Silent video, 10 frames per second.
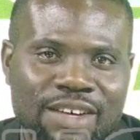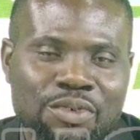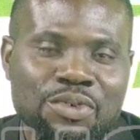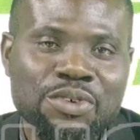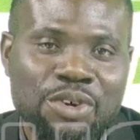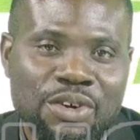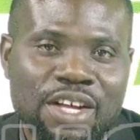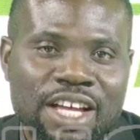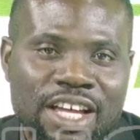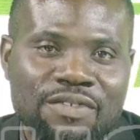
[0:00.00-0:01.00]
uh, we will
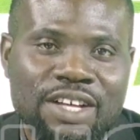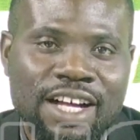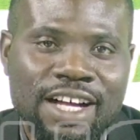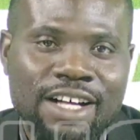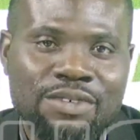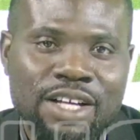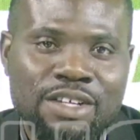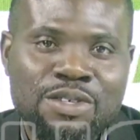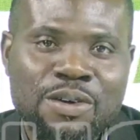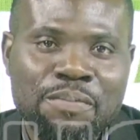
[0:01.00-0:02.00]
know if they can
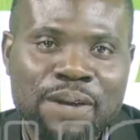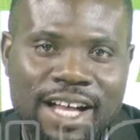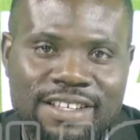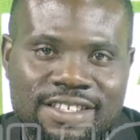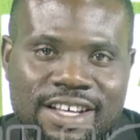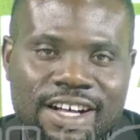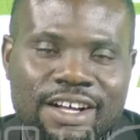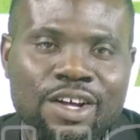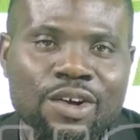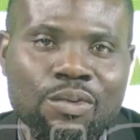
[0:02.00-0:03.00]
actually surpass
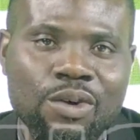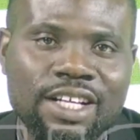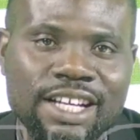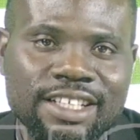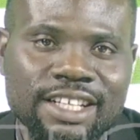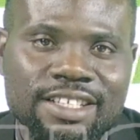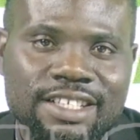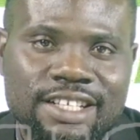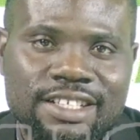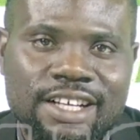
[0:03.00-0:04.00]
uh, what Delta
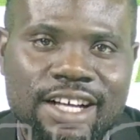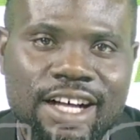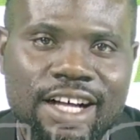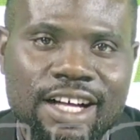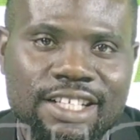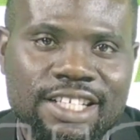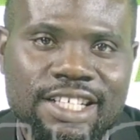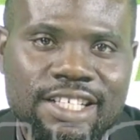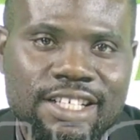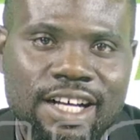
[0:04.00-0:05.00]
state uh,
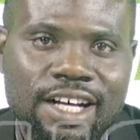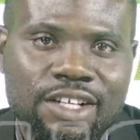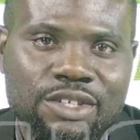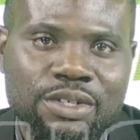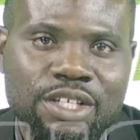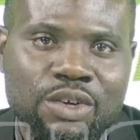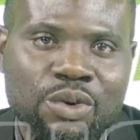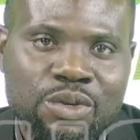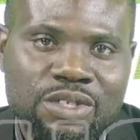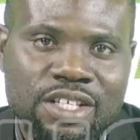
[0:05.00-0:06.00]
did uh, during the
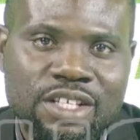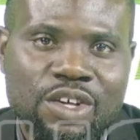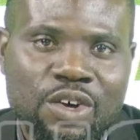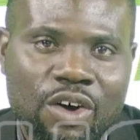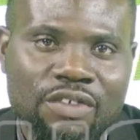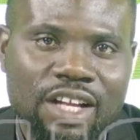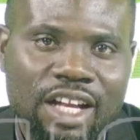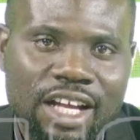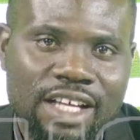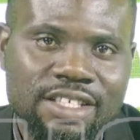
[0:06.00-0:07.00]
hosting of the
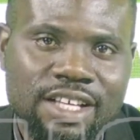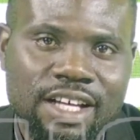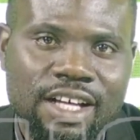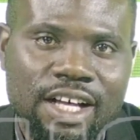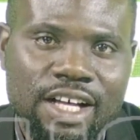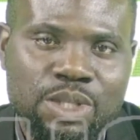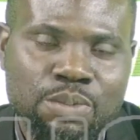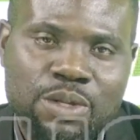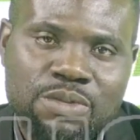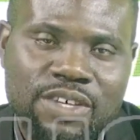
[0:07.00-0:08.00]
last uh, uh,
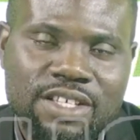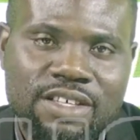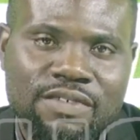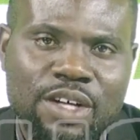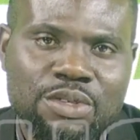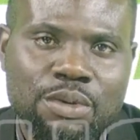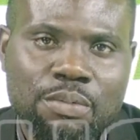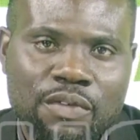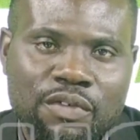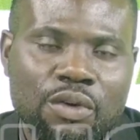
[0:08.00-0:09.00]
sports festival. So,
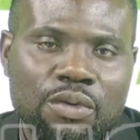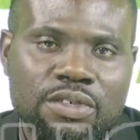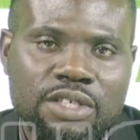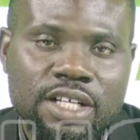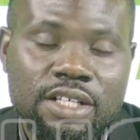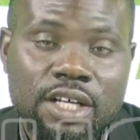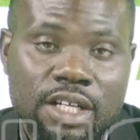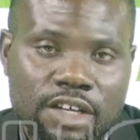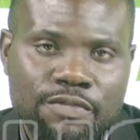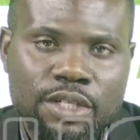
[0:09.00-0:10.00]
but for Ogun State,
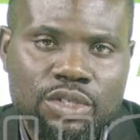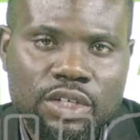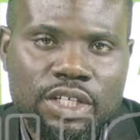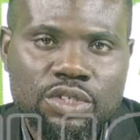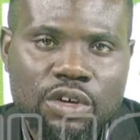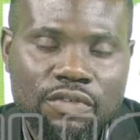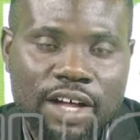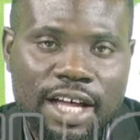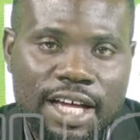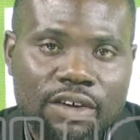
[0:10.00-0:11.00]
they've been talking tough
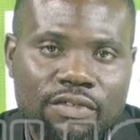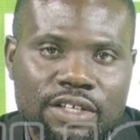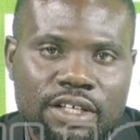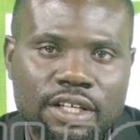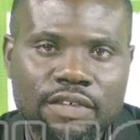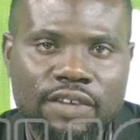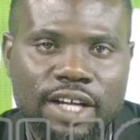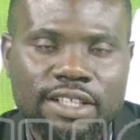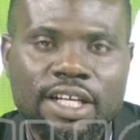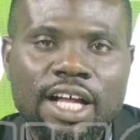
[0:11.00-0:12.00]
ahead of the
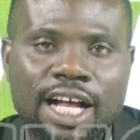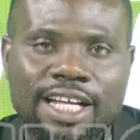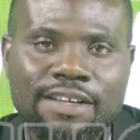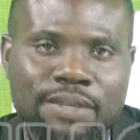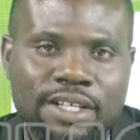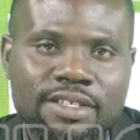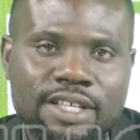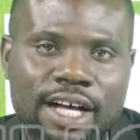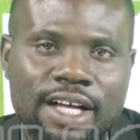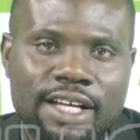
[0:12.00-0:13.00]
event, and the
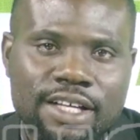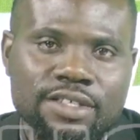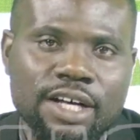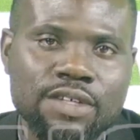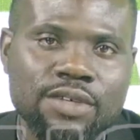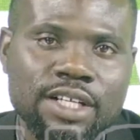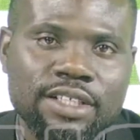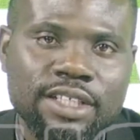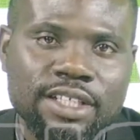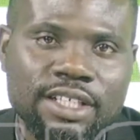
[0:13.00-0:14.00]
minister is not
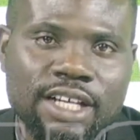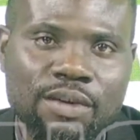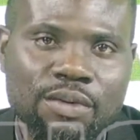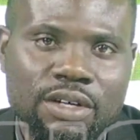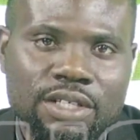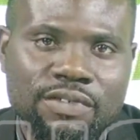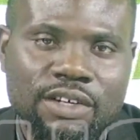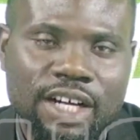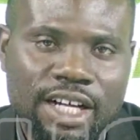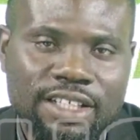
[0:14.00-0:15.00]
actually taking their words
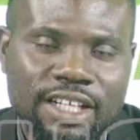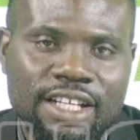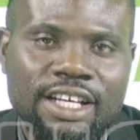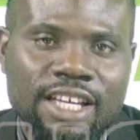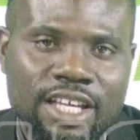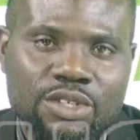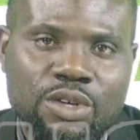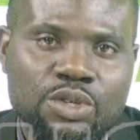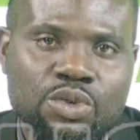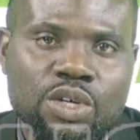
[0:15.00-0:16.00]
for granted. He
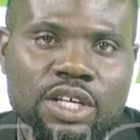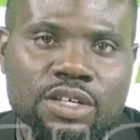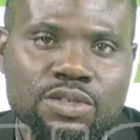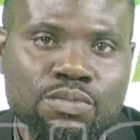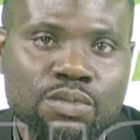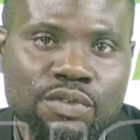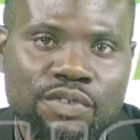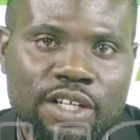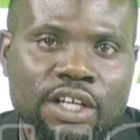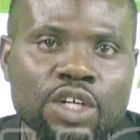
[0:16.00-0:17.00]
is also is
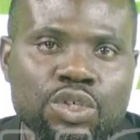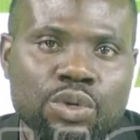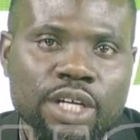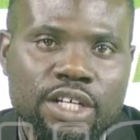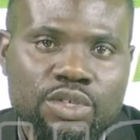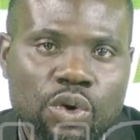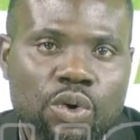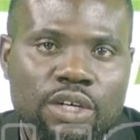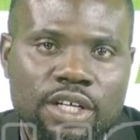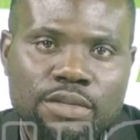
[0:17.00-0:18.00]
moving, doing his
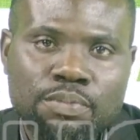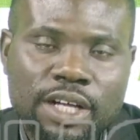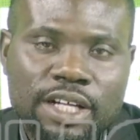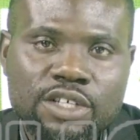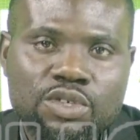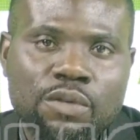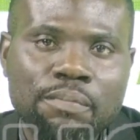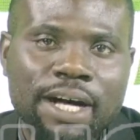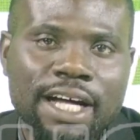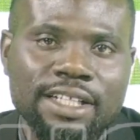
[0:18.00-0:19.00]
own, he's playing his
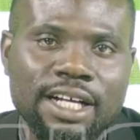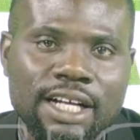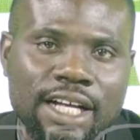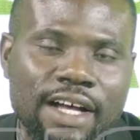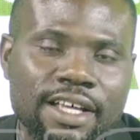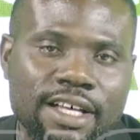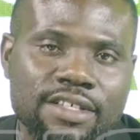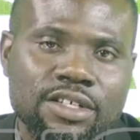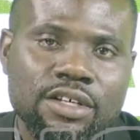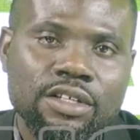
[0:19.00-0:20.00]
own part. Now he
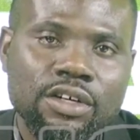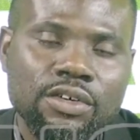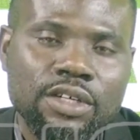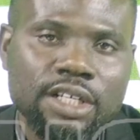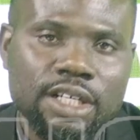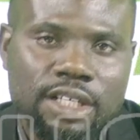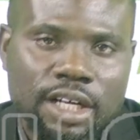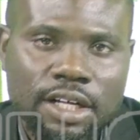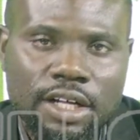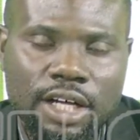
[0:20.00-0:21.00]
has inaugurated
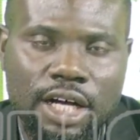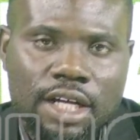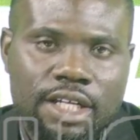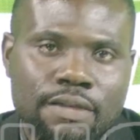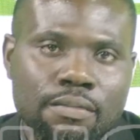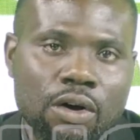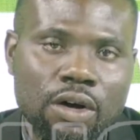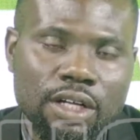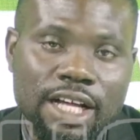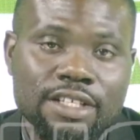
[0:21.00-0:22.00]
uh, uh, the
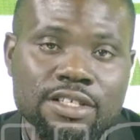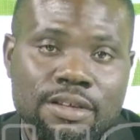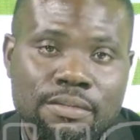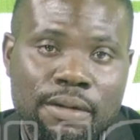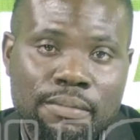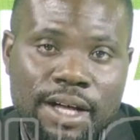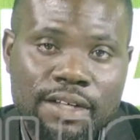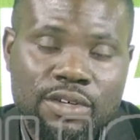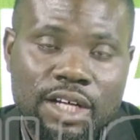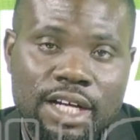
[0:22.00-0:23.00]
mock, that is the
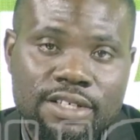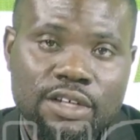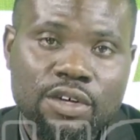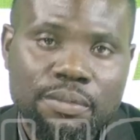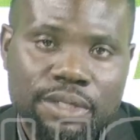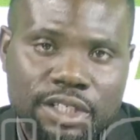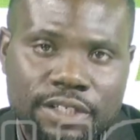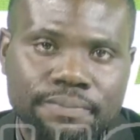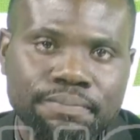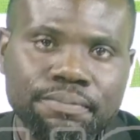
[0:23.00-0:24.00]
members organizing
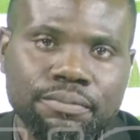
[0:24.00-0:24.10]
committee